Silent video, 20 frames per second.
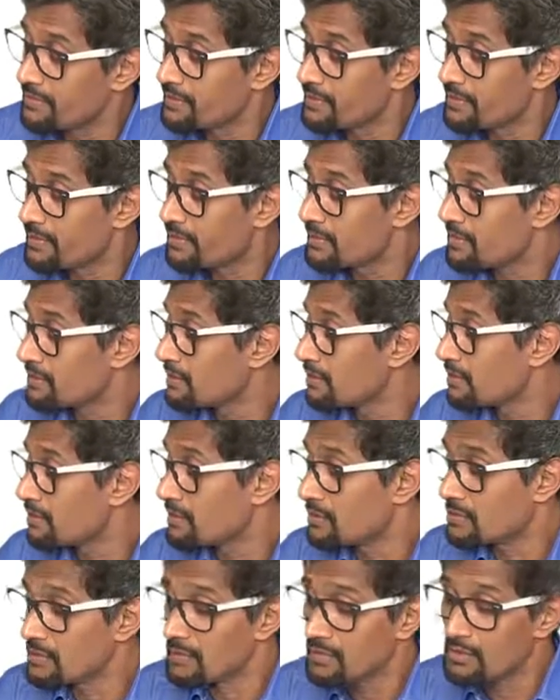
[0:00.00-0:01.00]

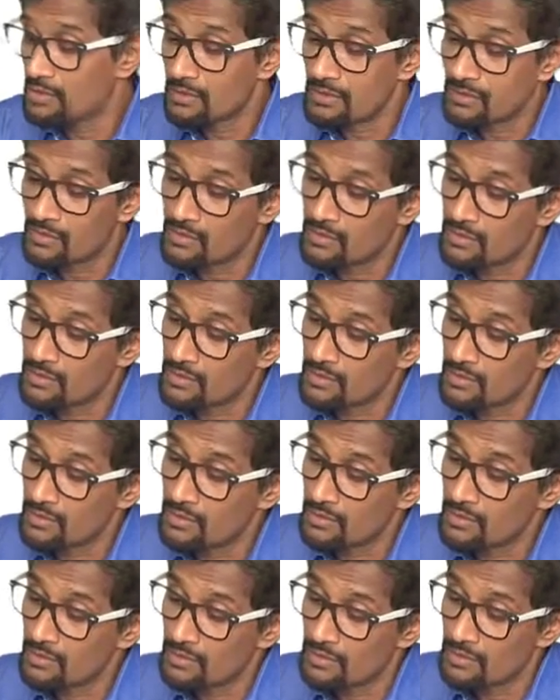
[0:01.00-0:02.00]

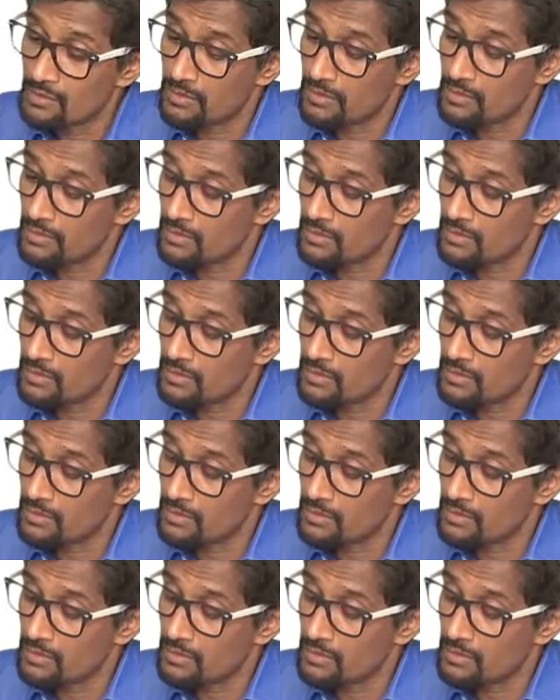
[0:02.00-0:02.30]
[no speech]